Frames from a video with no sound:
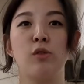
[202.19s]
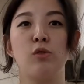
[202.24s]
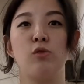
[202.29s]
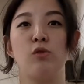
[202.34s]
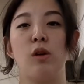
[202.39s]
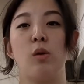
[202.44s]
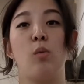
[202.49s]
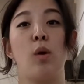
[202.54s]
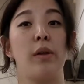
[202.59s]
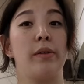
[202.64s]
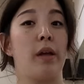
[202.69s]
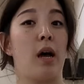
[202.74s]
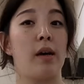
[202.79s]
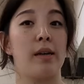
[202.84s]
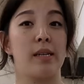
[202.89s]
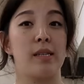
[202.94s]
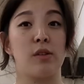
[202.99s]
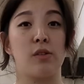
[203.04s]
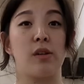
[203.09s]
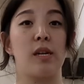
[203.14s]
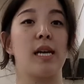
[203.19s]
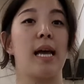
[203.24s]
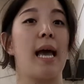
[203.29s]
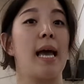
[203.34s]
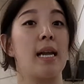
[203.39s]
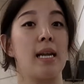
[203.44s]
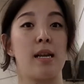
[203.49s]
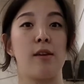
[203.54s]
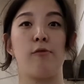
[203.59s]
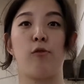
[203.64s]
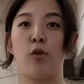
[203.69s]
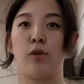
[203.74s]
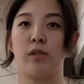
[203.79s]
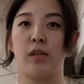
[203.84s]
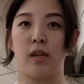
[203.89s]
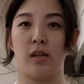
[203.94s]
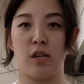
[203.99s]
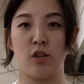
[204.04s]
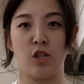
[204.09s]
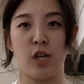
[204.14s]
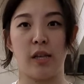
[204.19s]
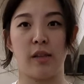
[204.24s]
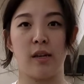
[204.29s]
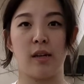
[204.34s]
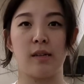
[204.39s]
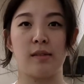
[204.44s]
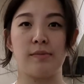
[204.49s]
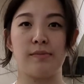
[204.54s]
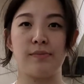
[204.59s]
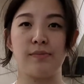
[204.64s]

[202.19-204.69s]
do it while not exerting any force on each other.